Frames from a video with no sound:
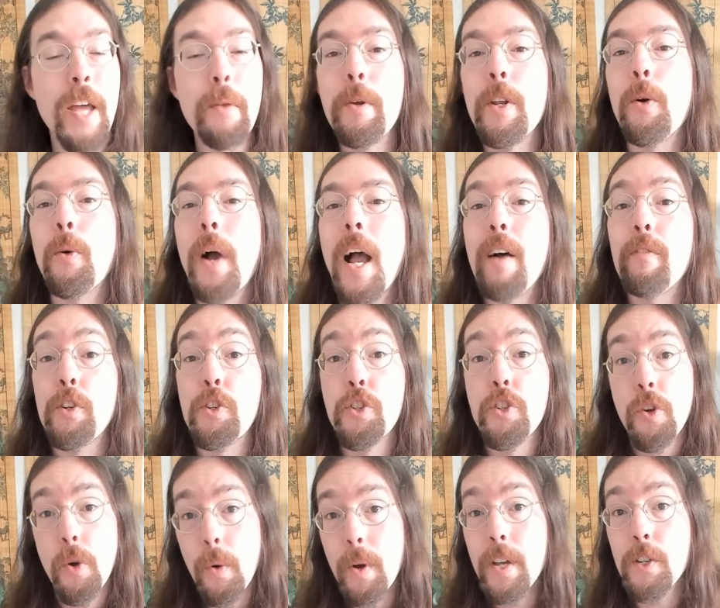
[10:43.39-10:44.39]
and we don't have a
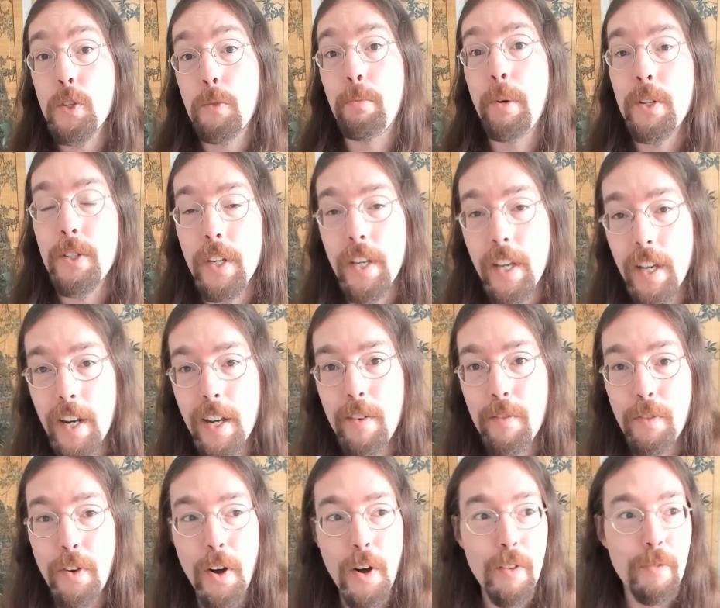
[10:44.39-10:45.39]
choice but to get
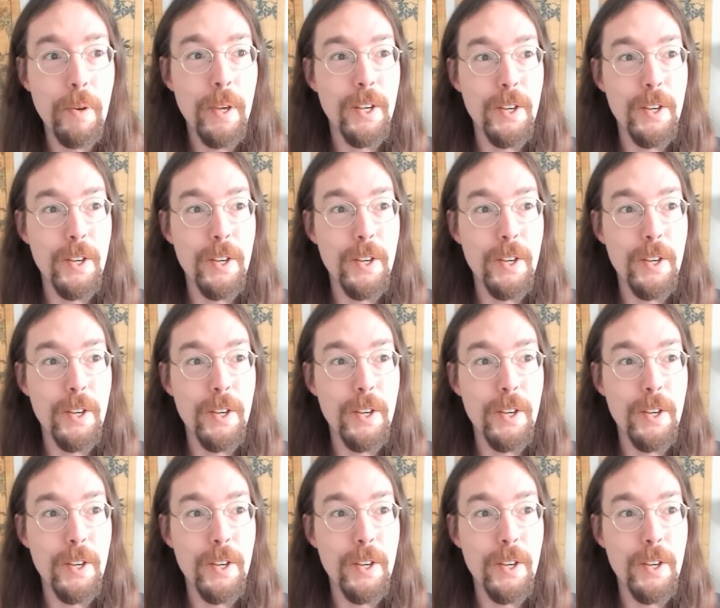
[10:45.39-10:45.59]
involved